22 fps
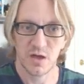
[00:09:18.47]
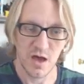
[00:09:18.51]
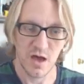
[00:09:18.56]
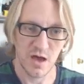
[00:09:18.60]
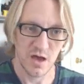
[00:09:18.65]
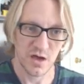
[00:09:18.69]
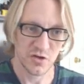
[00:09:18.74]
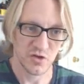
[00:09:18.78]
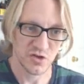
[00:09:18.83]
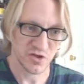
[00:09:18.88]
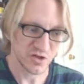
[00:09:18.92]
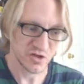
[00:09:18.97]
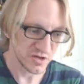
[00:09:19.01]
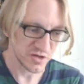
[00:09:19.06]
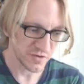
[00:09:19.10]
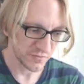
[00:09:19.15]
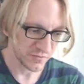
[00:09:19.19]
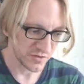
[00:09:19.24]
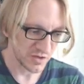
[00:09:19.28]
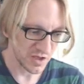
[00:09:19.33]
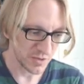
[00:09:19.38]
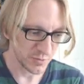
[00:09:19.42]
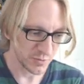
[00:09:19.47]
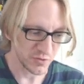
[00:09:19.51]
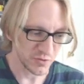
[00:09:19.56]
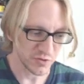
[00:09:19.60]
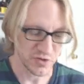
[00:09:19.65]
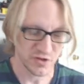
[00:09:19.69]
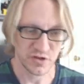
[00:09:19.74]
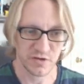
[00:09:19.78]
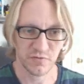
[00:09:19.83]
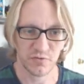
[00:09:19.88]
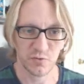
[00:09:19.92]
Shift W,
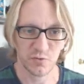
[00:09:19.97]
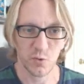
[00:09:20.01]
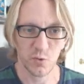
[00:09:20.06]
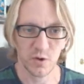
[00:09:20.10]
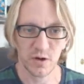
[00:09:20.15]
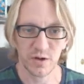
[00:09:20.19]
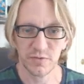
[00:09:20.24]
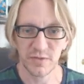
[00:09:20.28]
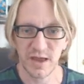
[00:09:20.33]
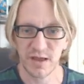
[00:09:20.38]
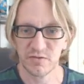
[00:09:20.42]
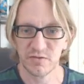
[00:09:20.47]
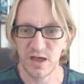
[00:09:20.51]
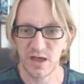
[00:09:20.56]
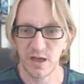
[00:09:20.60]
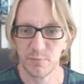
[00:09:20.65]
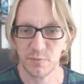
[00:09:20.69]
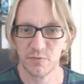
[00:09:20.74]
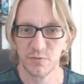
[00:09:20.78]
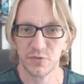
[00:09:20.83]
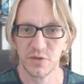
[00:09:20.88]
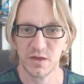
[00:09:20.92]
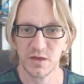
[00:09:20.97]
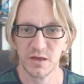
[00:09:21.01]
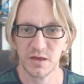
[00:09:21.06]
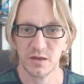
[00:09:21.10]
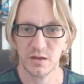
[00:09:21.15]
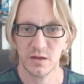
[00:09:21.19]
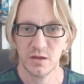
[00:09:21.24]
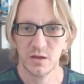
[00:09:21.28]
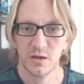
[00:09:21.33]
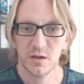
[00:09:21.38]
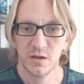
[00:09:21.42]
Shift 1, that type of thing.
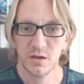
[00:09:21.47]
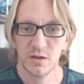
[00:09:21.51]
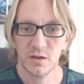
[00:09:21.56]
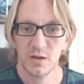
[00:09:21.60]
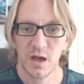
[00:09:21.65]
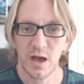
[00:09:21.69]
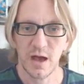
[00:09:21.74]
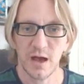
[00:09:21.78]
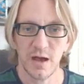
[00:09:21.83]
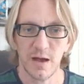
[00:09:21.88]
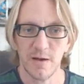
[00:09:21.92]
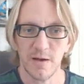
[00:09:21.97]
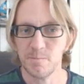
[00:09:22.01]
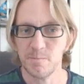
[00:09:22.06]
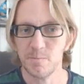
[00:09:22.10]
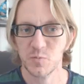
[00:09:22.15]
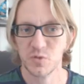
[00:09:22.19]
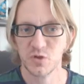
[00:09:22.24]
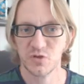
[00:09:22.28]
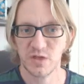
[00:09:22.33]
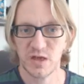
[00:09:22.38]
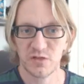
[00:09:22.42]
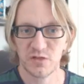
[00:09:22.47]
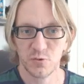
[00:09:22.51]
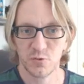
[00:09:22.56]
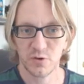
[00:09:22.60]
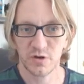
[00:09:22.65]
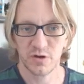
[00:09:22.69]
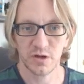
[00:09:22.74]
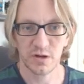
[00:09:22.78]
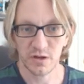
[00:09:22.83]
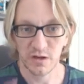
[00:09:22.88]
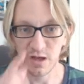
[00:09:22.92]
So that's where
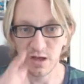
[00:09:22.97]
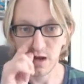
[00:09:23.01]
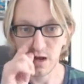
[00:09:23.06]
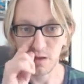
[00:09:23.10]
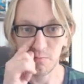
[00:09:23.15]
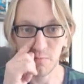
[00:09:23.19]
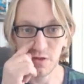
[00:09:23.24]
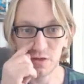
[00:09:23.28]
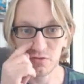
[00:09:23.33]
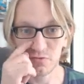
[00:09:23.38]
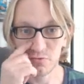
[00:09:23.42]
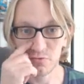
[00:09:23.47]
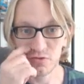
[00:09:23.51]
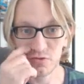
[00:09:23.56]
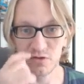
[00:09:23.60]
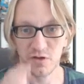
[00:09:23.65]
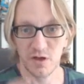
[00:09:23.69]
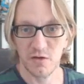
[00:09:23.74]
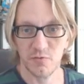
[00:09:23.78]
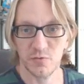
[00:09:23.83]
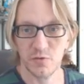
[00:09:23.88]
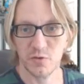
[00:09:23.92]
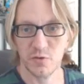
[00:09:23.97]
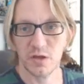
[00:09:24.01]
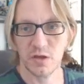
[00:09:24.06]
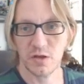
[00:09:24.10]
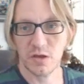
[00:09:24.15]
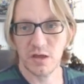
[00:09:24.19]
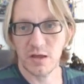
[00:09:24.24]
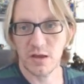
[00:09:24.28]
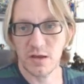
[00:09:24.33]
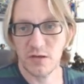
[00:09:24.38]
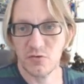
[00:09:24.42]
you're going to kind of mess with stuff. You can
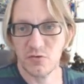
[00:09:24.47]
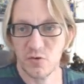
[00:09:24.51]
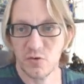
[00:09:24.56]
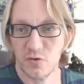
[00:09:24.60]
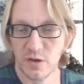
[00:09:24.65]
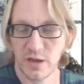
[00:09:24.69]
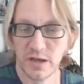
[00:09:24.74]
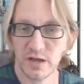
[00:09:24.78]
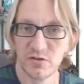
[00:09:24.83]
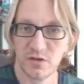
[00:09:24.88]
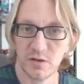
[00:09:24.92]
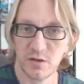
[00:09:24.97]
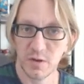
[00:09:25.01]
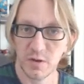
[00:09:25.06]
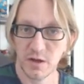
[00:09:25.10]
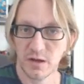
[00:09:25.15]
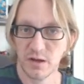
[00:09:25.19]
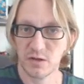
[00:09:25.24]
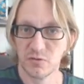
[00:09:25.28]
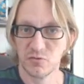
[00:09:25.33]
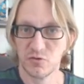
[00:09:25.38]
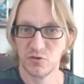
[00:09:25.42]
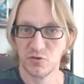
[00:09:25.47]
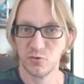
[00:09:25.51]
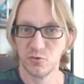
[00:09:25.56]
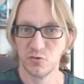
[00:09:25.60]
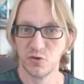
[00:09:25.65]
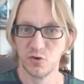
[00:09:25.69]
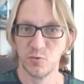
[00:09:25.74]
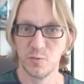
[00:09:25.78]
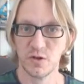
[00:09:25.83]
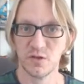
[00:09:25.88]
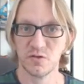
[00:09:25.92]
get into it. Like I said, I'm not going to do
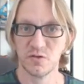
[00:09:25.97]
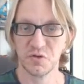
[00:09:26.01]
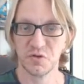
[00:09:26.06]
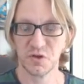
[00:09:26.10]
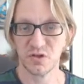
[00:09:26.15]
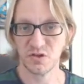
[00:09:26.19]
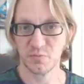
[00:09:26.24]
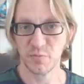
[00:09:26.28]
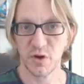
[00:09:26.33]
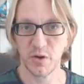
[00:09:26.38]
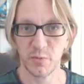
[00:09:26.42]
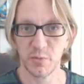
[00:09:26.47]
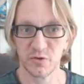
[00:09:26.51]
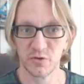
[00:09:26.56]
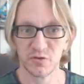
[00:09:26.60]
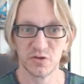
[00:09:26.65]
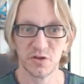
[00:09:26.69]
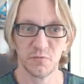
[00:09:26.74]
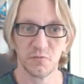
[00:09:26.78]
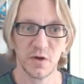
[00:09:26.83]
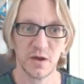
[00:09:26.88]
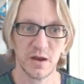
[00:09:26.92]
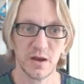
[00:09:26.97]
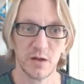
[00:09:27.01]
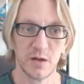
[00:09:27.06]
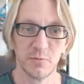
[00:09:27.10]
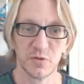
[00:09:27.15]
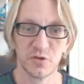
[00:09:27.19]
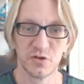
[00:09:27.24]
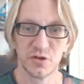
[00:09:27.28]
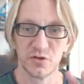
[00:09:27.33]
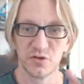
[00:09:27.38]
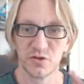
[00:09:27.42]
too much of the experimental stuff right now. I'm
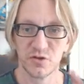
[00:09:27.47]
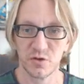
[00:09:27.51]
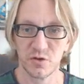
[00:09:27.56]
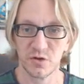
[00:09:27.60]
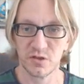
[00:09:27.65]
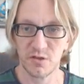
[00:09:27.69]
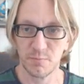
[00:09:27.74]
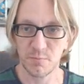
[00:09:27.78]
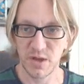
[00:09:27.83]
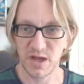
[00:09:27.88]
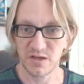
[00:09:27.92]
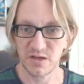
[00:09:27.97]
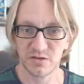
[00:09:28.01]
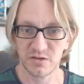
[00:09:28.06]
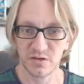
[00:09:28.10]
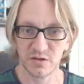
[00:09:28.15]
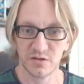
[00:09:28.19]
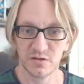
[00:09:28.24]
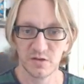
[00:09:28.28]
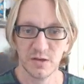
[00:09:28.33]
just going to show you the basics.